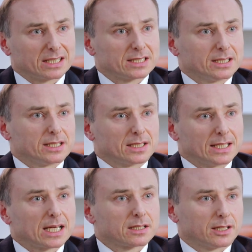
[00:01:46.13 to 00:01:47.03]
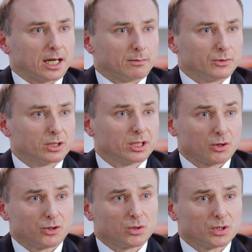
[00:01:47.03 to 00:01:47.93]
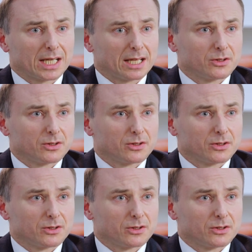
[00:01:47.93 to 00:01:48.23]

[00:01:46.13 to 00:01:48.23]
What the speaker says: to see us the next time, you can go through those again.